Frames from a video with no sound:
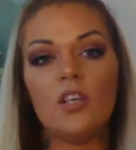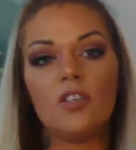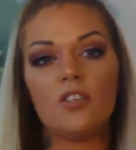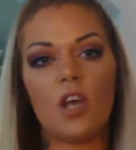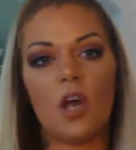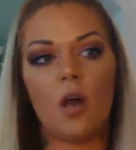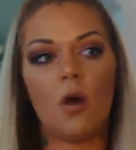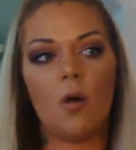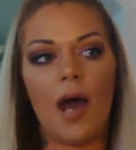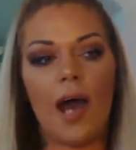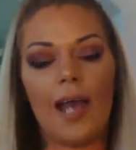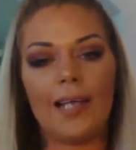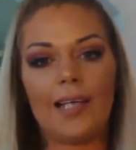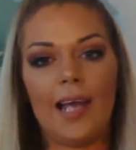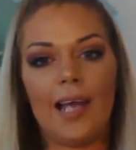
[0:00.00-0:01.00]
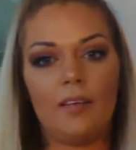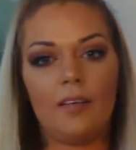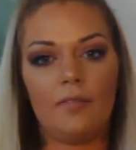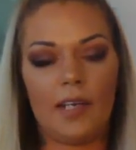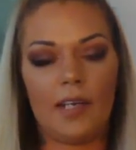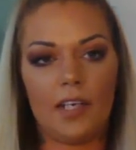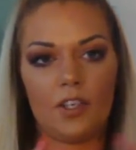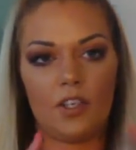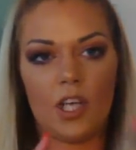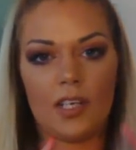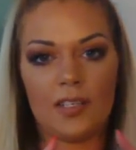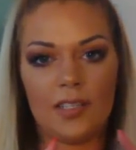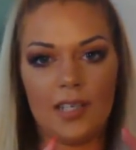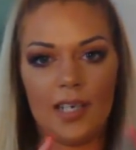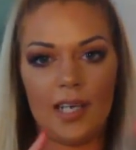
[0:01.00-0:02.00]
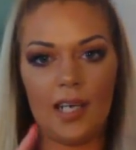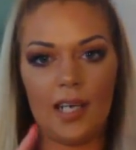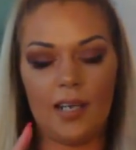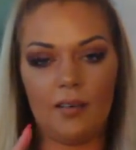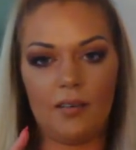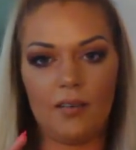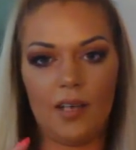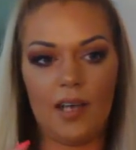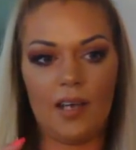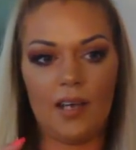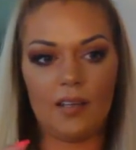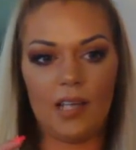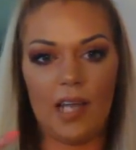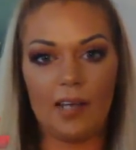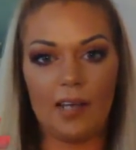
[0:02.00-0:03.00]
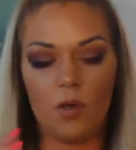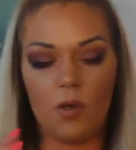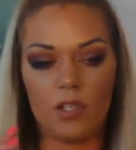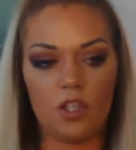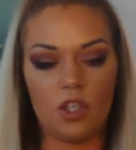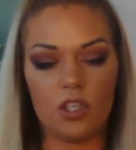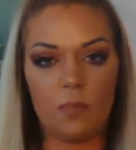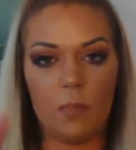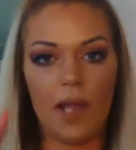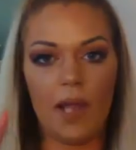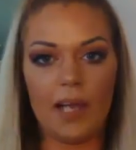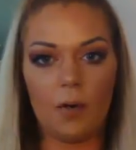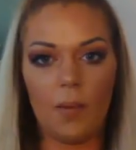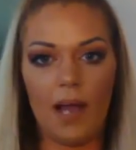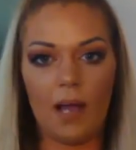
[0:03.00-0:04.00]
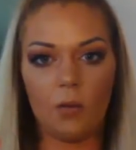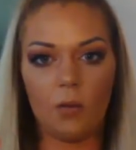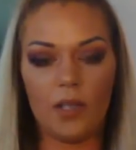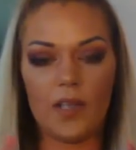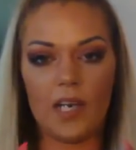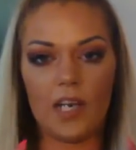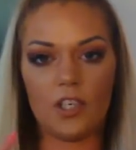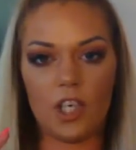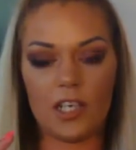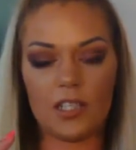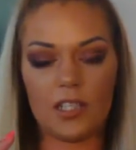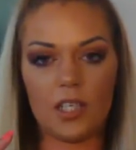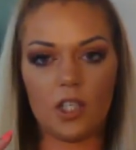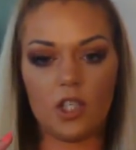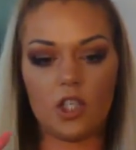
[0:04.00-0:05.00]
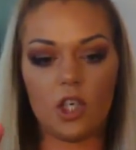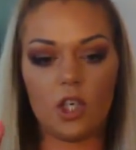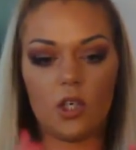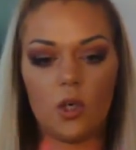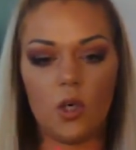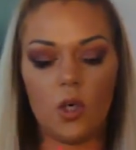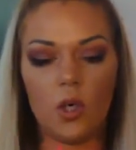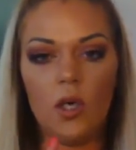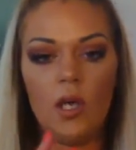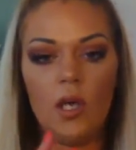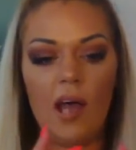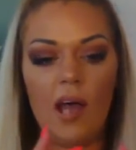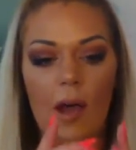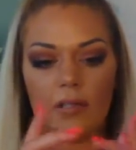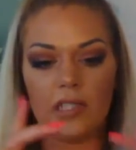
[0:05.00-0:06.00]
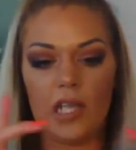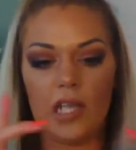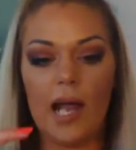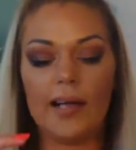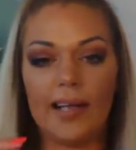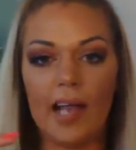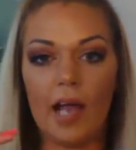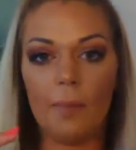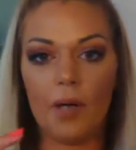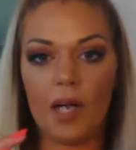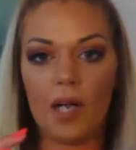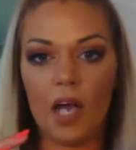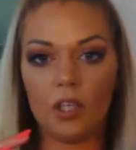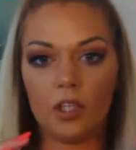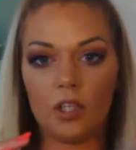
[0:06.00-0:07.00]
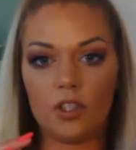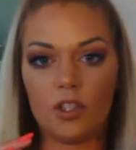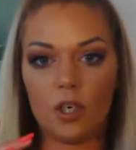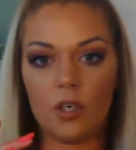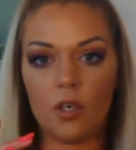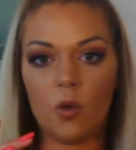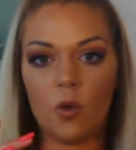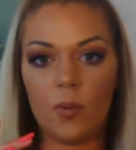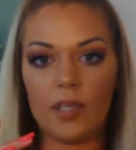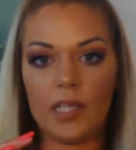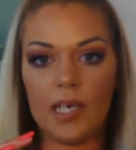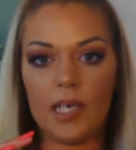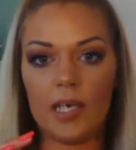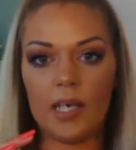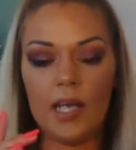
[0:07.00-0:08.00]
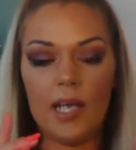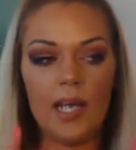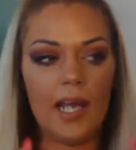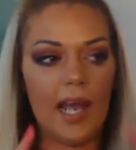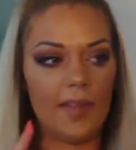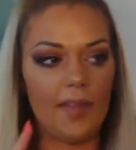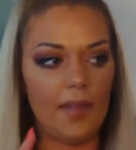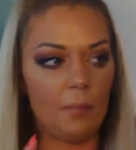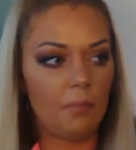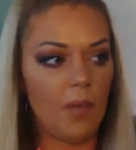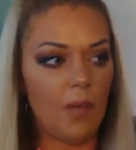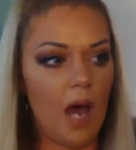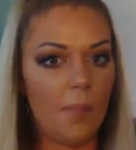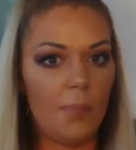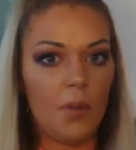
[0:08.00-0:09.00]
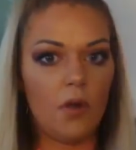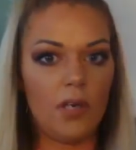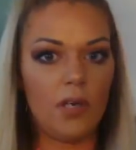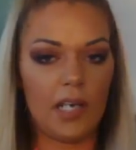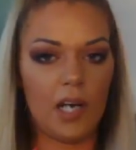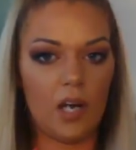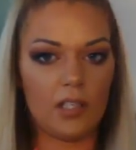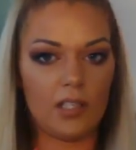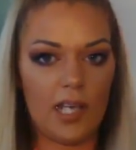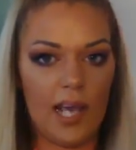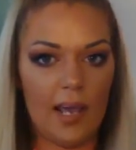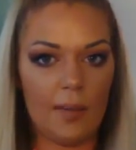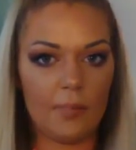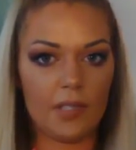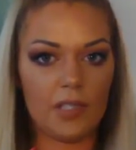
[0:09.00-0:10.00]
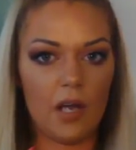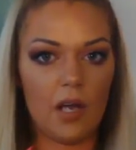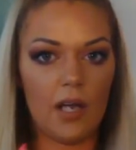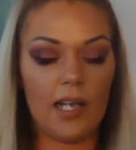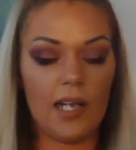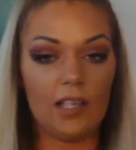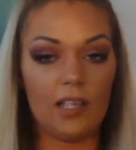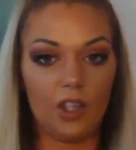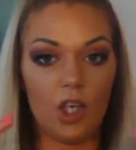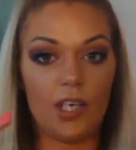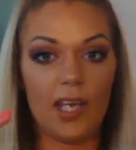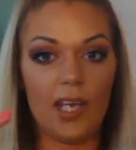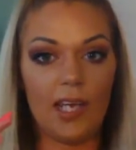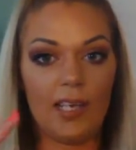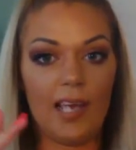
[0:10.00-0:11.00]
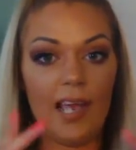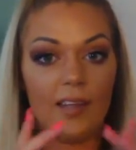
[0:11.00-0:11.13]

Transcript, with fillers: So I kind of like adjusted it, like was just playing around with it, adjusted the circle. I was lining up a colored circle with it and then uploading it onto Amazon and looking.